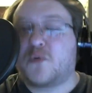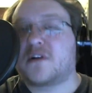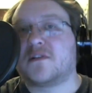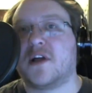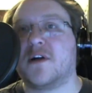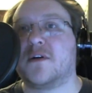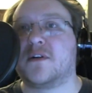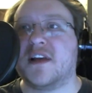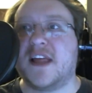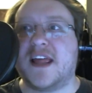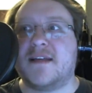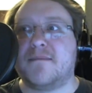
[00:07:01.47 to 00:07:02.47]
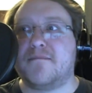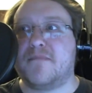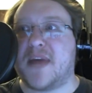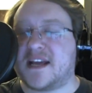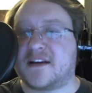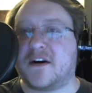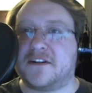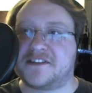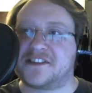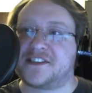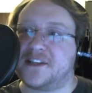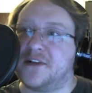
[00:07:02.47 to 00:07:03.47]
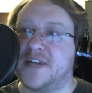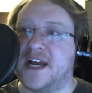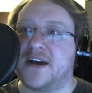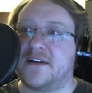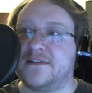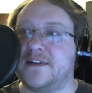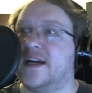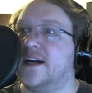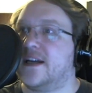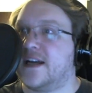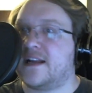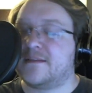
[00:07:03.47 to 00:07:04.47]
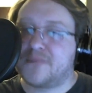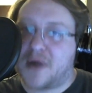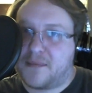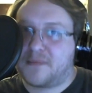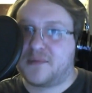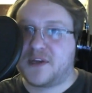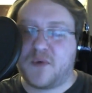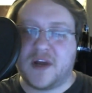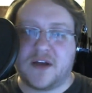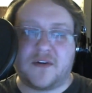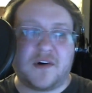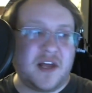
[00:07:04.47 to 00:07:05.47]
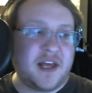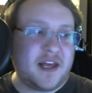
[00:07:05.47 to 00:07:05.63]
workload, may cause slowdown, and probably will.